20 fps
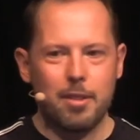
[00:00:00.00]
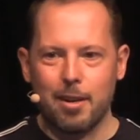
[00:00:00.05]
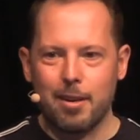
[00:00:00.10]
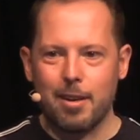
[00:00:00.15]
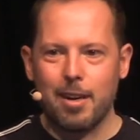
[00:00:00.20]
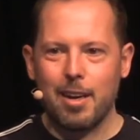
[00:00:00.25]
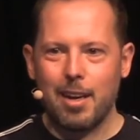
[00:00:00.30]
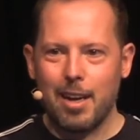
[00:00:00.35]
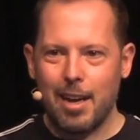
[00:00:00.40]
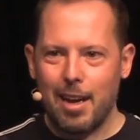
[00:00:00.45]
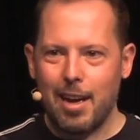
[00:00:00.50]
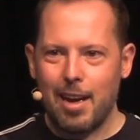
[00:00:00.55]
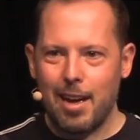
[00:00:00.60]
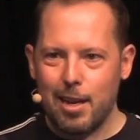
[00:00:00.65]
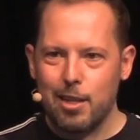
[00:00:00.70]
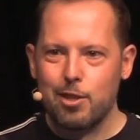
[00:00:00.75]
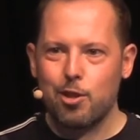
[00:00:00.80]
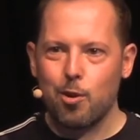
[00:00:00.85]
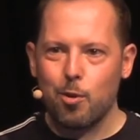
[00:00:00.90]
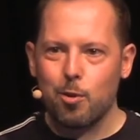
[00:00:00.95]
there
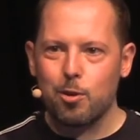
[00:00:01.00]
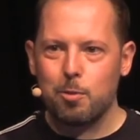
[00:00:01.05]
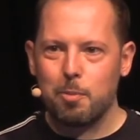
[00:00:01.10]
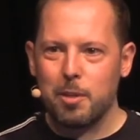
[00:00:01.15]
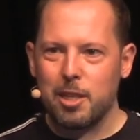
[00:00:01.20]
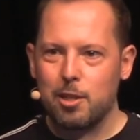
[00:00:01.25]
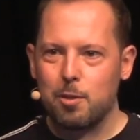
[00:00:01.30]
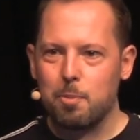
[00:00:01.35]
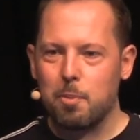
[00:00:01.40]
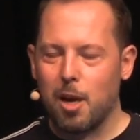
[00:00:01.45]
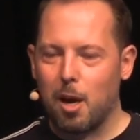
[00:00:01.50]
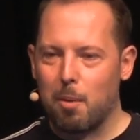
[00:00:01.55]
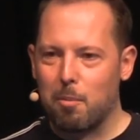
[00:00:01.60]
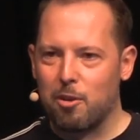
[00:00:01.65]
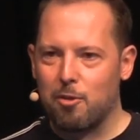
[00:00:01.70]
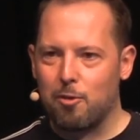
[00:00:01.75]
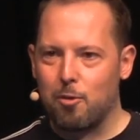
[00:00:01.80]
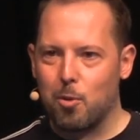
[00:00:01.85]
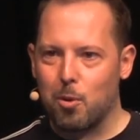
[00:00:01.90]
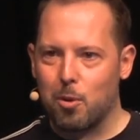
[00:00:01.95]
is going to be a
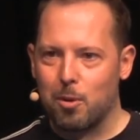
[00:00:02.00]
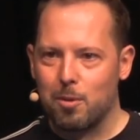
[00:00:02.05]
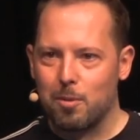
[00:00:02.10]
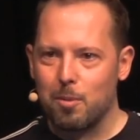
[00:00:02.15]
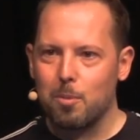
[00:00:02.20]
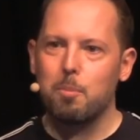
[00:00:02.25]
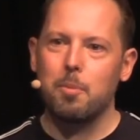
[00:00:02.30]
speedometer 4.